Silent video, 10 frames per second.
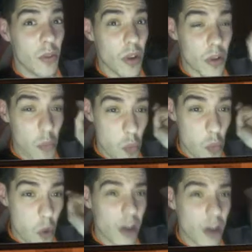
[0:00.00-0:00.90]

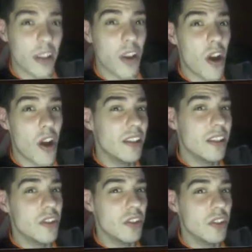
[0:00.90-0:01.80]
What I did to
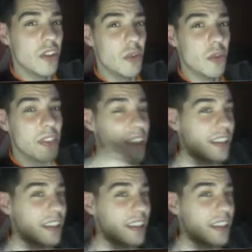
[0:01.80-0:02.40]
you, what they did